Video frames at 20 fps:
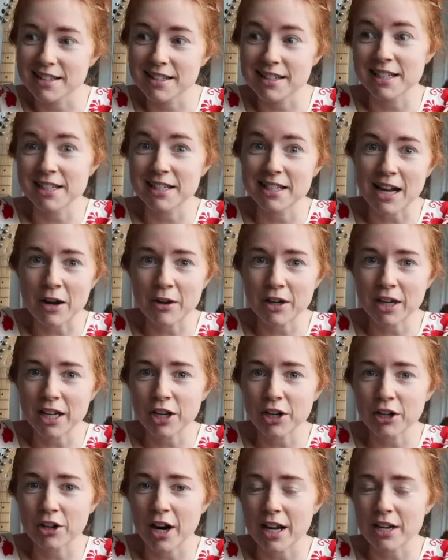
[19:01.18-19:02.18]
to sit down and
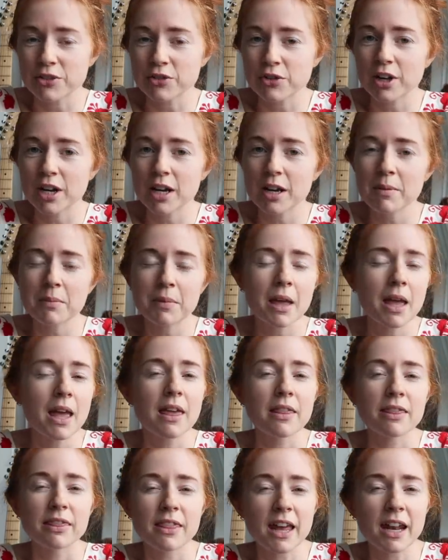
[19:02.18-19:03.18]
eat your ice cream,
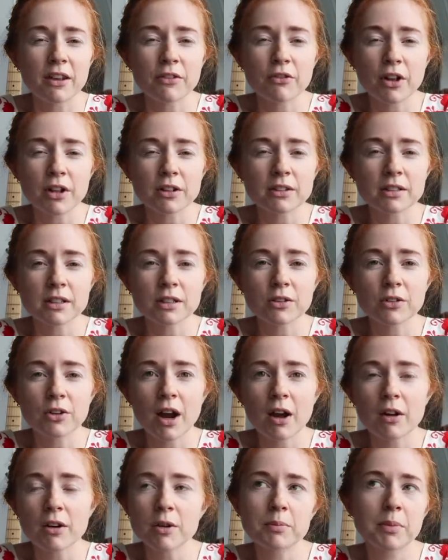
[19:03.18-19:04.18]
then it felt a little
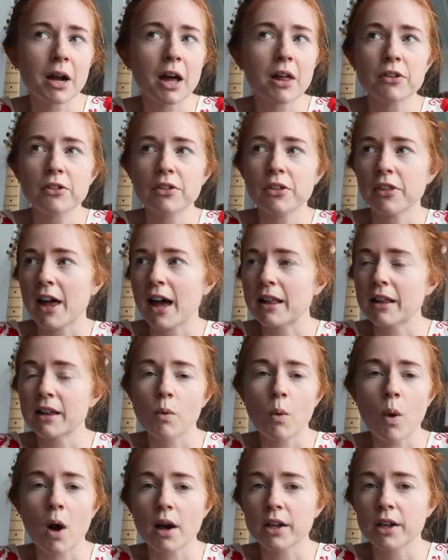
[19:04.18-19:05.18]
crowded. But other than that,
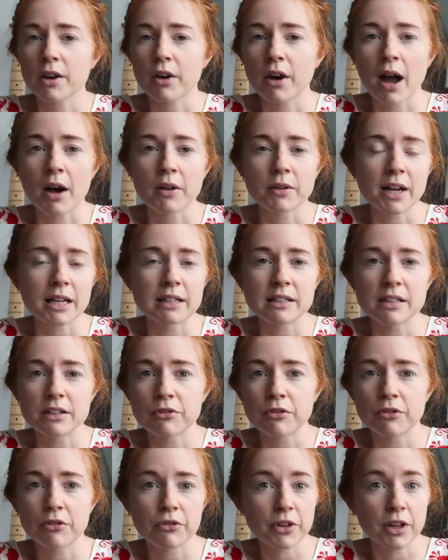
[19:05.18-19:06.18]
like walking around, I
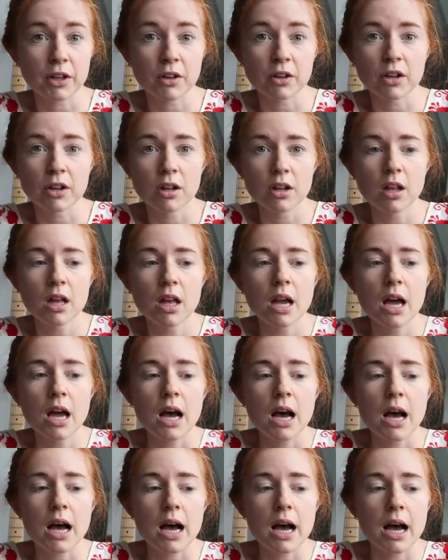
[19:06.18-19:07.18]
didn't feel
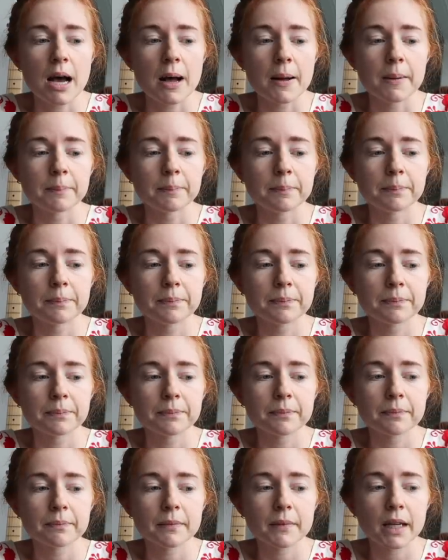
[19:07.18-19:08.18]

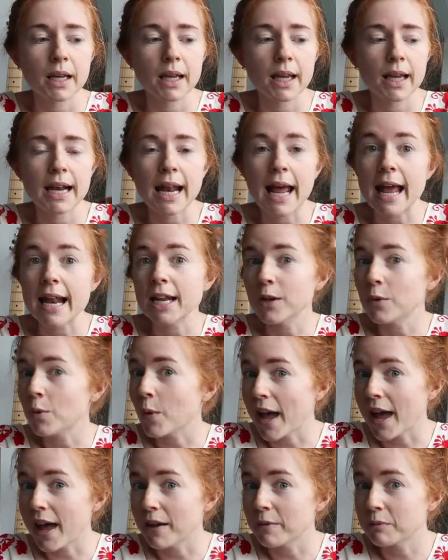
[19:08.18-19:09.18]
in any
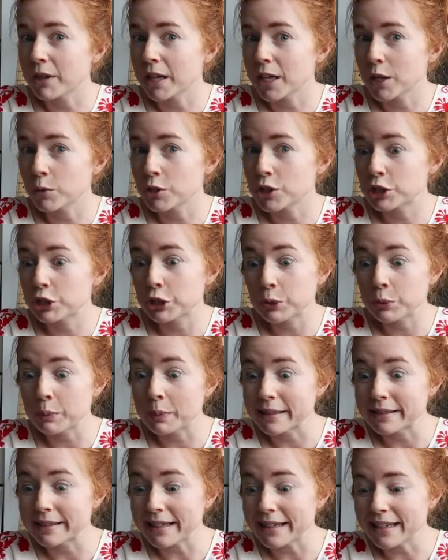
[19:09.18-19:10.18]
way that it was too
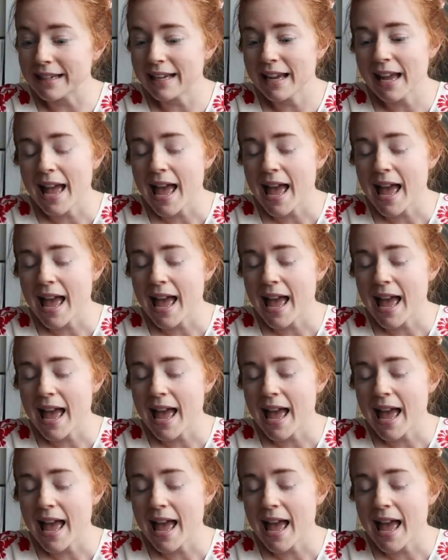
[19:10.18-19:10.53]
busy.